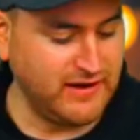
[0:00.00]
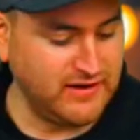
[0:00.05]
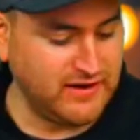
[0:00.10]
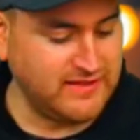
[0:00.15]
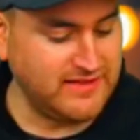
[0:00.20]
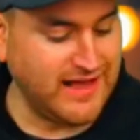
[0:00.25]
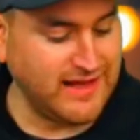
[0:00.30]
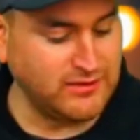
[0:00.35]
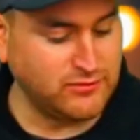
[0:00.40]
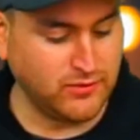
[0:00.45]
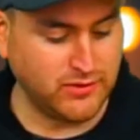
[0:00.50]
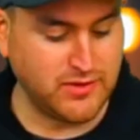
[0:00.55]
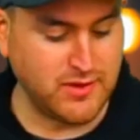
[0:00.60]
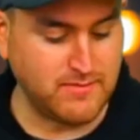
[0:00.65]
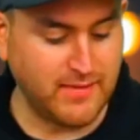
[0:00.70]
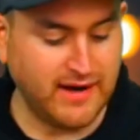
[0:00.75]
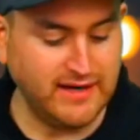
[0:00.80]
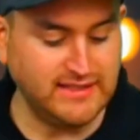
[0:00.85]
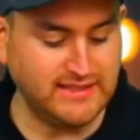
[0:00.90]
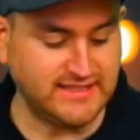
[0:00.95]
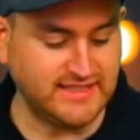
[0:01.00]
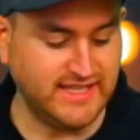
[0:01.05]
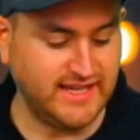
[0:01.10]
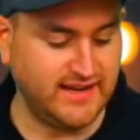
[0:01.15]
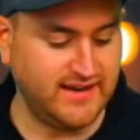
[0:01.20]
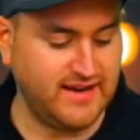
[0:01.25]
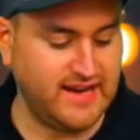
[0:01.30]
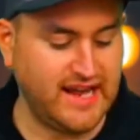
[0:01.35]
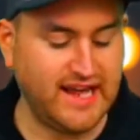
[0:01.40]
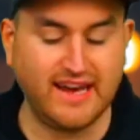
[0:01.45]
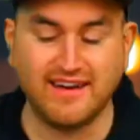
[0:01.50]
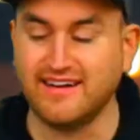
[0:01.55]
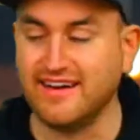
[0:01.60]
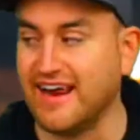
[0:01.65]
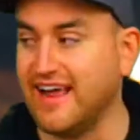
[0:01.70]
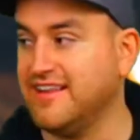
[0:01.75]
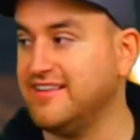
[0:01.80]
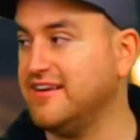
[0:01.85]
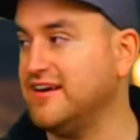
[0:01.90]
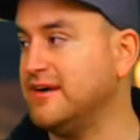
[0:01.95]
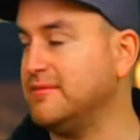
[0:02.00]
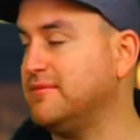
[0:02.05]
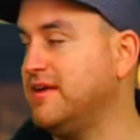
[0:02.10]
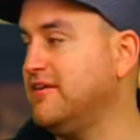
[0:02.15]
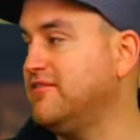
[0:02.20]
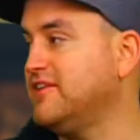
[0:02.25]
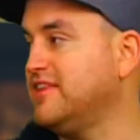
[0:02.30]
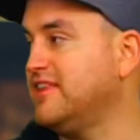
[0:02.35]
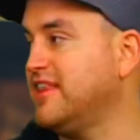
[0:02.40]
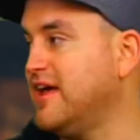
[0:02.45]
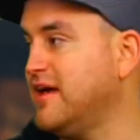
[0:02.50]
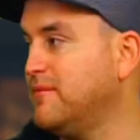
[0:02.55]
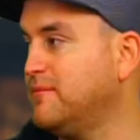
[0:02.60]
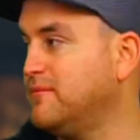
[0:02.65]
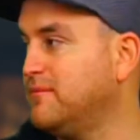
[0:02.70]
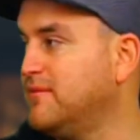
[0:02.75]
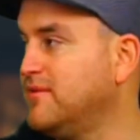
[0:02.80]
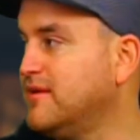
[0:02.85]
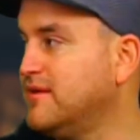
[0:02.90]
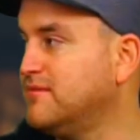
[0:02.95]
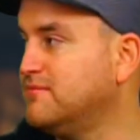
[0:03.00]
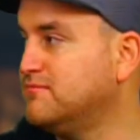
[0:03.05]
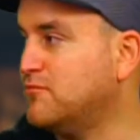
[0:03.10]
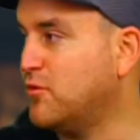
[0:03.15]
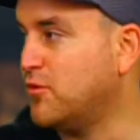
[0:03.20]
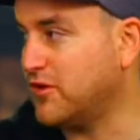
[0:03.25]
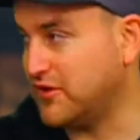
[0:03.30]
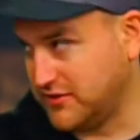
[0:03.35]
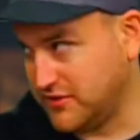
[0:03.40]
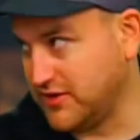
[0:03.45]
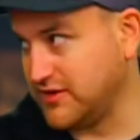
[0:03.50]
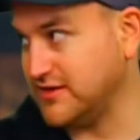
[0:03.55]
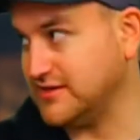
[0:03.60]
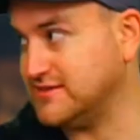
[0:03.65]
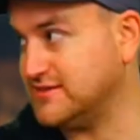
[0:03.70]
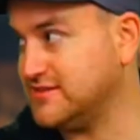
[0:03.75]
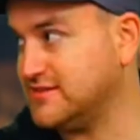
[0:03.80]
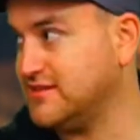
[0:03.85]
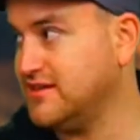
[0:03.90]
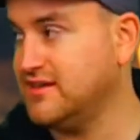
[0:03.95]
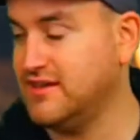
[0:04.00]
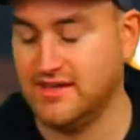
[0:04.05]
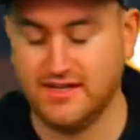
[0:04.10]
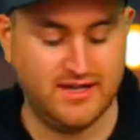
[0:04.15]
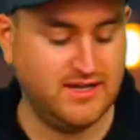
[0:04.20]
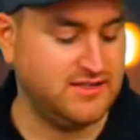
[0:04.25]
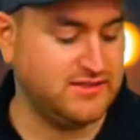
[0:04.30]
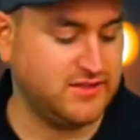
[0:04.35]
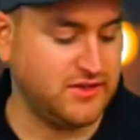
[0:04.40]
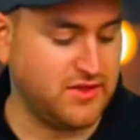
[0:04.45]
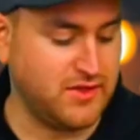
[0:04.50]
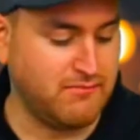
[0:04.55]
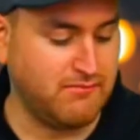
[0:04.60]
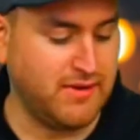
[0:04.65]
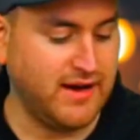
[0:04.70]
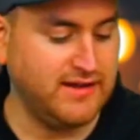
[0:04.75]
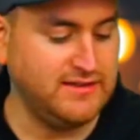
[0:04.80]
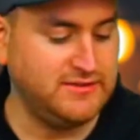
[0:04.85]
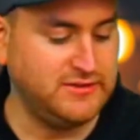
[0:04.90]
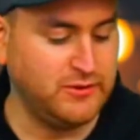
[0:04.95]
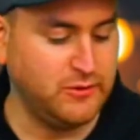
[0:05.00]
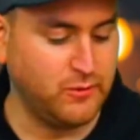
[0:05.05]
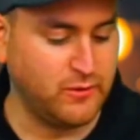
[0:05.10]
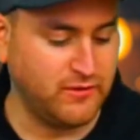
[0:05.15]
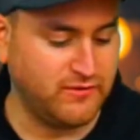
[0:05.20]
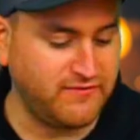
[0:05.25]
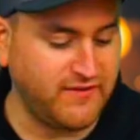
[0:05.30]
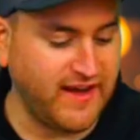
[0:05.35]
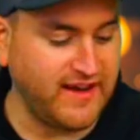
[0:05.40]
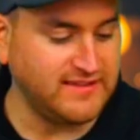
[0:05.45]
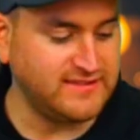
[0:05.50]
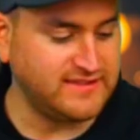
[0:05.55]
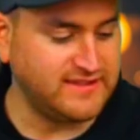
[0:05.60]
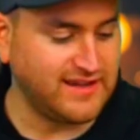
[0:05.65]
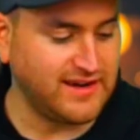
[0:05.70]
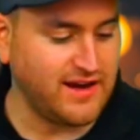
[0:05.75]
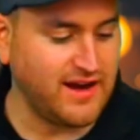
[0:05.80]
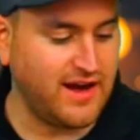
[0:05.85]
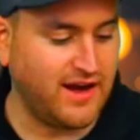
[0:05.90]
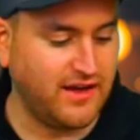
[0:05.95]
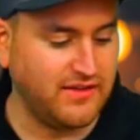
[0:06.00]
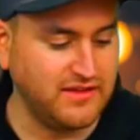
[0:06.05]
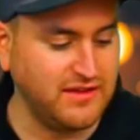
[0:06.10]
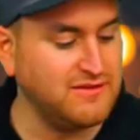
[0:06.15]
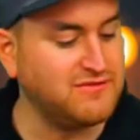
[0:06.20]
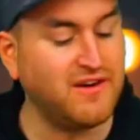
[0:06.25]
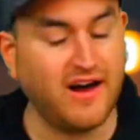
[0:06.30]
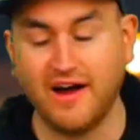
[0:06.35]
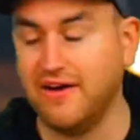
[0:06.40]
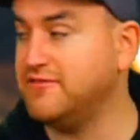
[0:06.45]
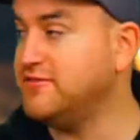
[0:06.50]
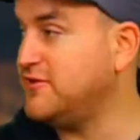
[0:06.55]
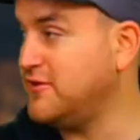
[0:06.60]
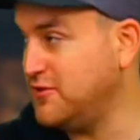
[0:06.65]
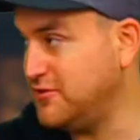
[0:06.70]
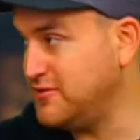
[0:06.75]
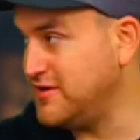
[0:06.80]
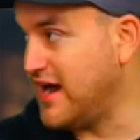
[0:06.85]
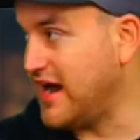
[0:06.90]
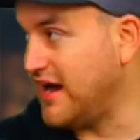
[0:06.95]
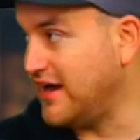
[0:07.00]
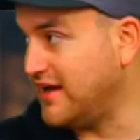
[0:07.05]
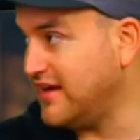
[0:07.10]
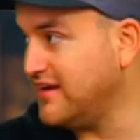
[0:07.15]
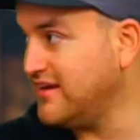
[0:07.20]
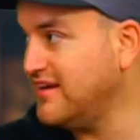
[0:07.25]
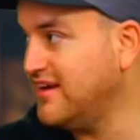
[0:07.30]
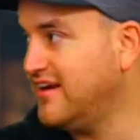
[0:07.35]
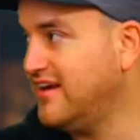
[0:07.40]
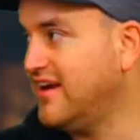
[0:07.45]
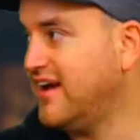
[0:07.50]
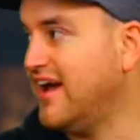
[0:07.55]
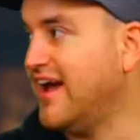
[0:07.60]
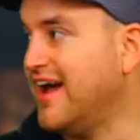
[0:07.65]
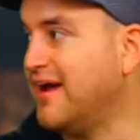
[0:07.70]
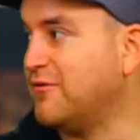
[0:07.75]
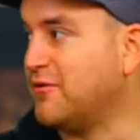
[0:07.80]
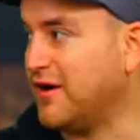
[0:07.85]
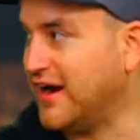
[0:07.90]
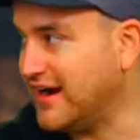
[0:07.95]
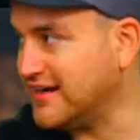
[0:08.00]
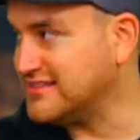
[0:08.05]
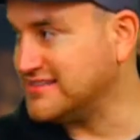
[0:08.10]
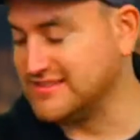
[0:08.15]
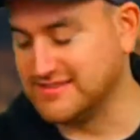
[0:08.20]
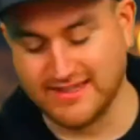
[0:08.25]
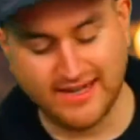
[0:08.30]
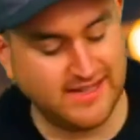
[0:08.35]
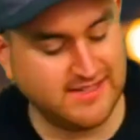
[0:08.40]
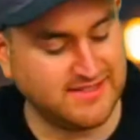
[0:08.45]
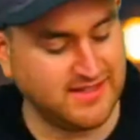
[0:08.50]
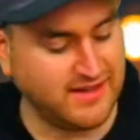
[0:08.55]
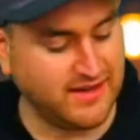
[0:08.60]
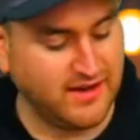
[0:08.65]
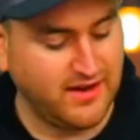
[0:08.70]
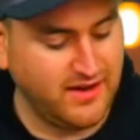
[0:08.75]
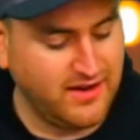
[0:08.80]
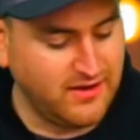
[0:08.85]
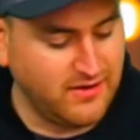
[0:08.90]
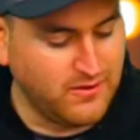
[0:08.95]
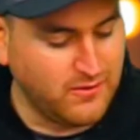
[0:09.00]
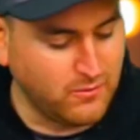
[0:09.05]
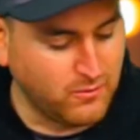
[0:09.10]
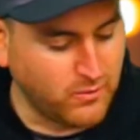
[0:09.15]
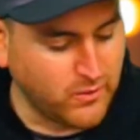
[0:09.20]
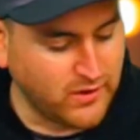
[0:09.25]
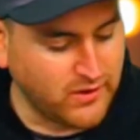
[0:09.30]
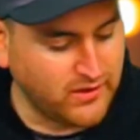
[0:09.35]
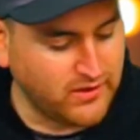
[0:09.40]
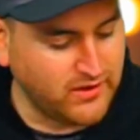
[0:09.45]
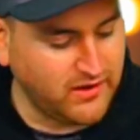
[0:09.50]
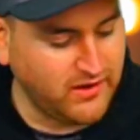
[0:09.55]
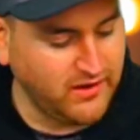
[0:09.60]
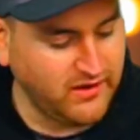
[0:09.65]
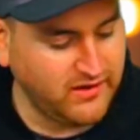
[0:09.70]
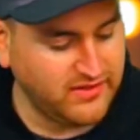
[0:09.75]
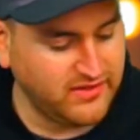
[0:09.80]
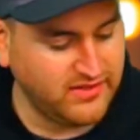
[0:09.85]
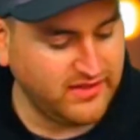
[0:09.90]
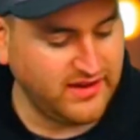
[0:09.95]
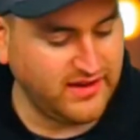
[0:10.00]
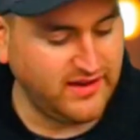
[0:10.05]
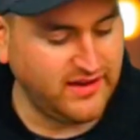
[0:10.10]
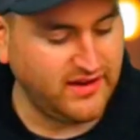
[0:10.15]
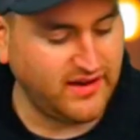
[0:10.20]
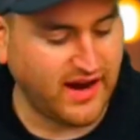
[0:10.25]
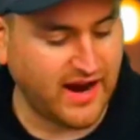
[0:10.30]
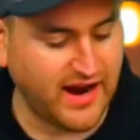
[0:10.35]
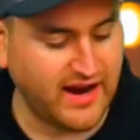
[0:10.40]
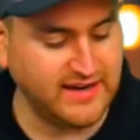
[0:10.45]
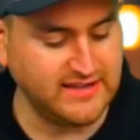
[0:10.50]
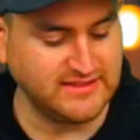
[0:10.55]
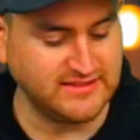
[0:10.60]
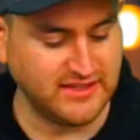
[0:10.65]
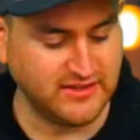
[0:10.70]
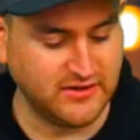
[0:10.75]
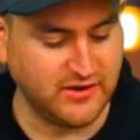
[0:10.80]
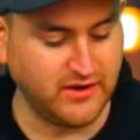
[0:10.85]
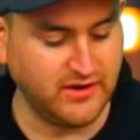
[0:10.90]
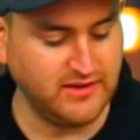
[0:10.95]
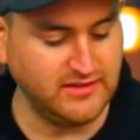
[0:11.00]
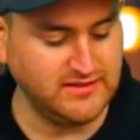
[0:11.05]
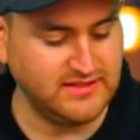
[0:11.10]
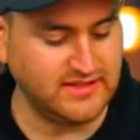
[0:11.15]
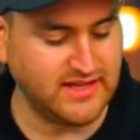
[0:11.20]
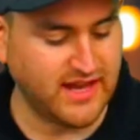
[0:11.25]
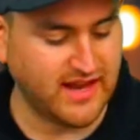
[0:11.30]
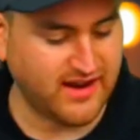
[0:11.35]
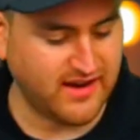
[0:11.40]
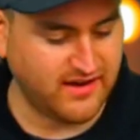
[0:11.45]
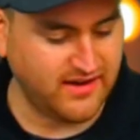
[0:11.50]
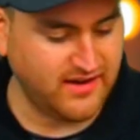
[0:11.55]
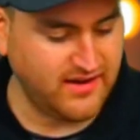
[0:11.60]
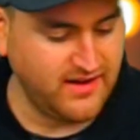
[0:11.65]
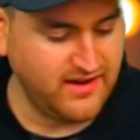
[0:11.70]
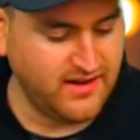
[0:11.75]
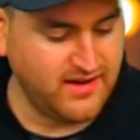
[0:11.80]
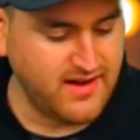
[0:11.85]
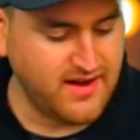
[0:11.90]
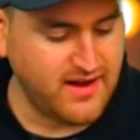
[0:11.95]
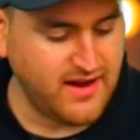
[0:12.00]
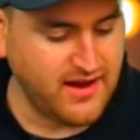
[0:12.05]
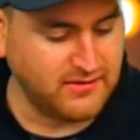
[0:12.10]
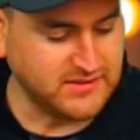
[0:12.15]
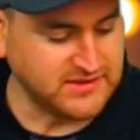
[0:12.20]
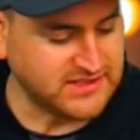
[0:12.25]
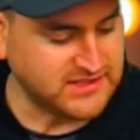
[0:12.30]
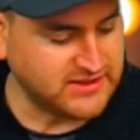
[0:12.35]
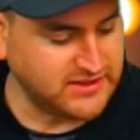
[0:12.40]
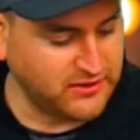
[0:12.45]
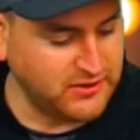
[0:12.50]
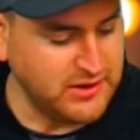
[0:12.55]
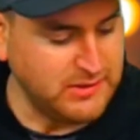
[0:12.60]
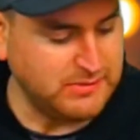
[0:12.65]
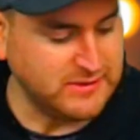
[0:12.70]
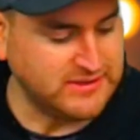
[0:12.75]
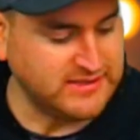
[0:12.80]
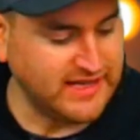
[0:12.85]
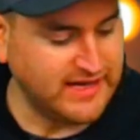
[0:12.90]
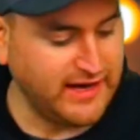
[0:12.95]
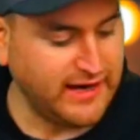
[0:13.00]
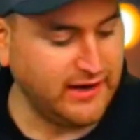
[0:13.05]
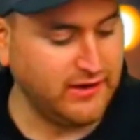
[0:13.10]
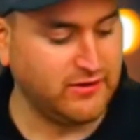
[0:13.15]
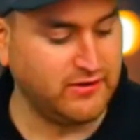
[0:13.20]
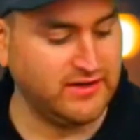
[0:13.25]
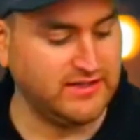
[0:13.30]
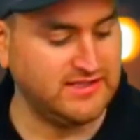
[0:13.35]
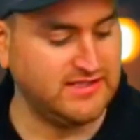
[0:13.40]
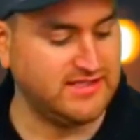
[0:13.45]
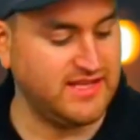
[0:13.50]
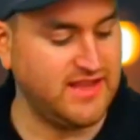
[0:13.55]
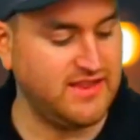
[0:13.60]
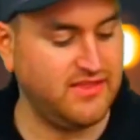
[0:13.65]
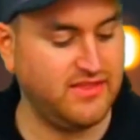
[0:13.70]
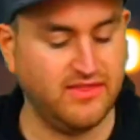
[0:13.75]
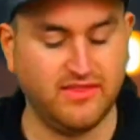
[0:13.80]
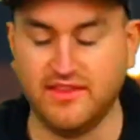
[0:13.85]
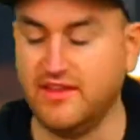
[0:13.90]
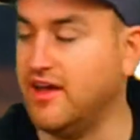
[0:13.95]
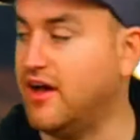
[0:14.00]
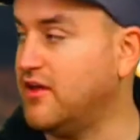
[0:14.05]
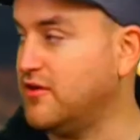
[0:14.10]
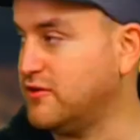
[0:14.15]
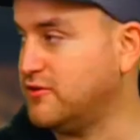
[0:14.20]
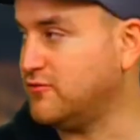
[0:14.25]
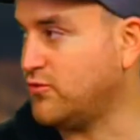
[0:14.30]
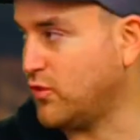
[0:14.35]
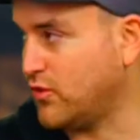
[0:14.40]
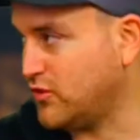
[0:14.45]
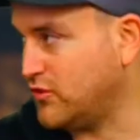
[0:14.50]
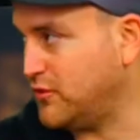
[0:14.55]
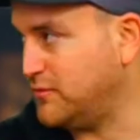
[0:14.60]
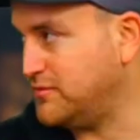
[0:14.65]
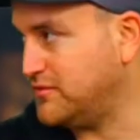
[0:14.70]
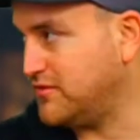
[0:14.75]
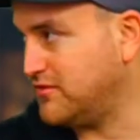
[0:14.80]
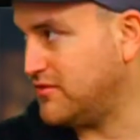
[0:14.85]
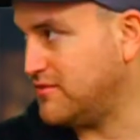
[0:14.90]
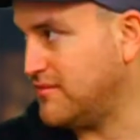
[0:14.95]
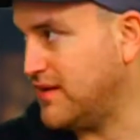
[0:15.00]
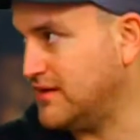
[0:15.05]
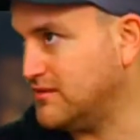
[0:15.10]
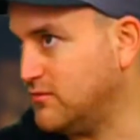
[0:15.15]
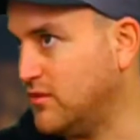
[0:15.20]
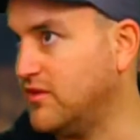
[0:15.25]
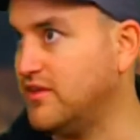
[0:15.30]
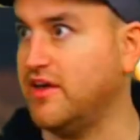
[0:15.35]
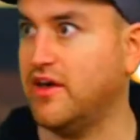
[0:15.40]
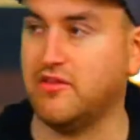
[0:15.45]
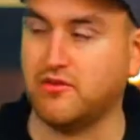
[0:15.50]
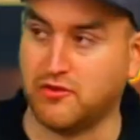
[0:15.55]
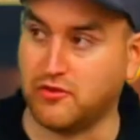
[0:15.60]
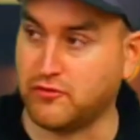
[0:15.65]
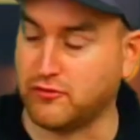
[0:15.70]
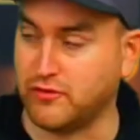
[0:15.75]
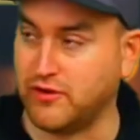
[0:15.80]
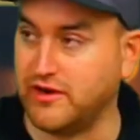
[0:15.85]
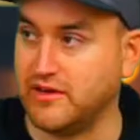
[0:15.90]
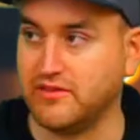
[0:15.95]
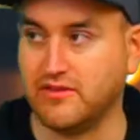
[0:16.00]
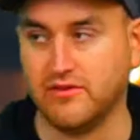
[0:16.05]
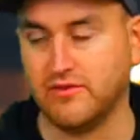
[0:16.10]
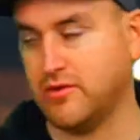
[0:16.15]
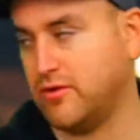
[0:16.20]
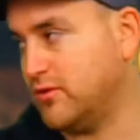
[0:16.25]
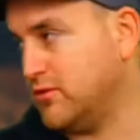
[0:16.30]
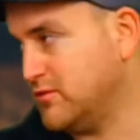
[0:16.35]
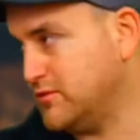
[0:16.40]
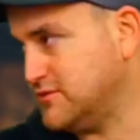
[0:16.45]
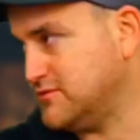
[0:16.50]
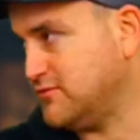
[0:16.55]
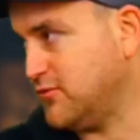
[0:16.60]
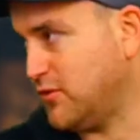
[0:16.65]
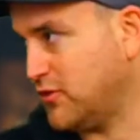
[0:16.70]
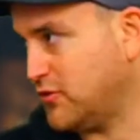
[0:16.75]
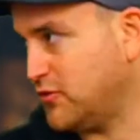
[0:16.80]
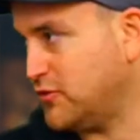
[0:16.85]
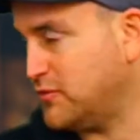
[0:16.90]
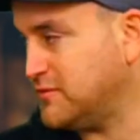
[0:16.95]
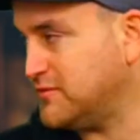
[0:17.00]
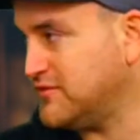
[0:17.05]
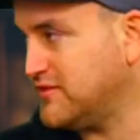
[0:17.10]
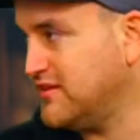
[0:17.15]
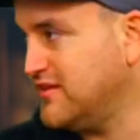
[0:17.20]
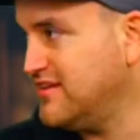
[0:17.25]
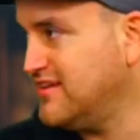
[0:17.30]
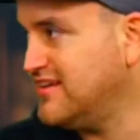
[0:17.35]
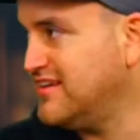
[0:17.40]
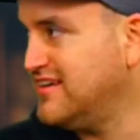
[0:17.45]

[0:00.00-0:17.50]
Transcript: They found out that's what the mice did, and it ended up giving them more endurance. So the mice who were fasting on the 5-2 diet and were exercising were the highest endurance, and it was 30% increase than the other 4 groups of the mice. Well, the other 3. The total was 4 groups.